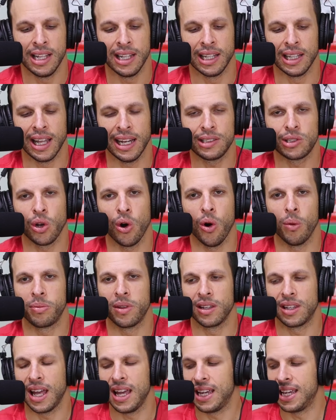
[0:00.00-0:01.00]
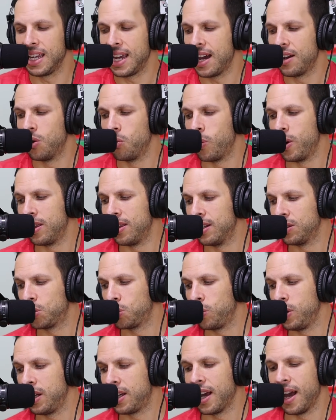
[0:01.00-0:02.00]
Let's hope that they can get a win this
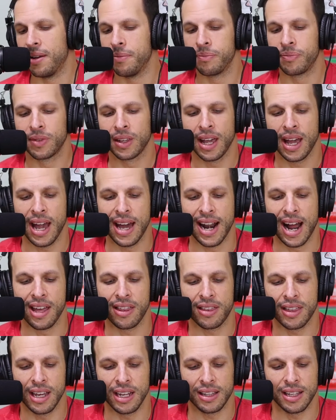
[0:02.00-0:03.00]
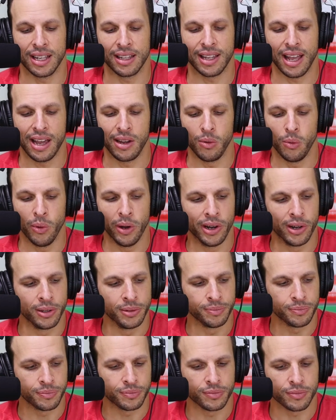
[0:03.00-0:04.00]
weekend, and I think that they will.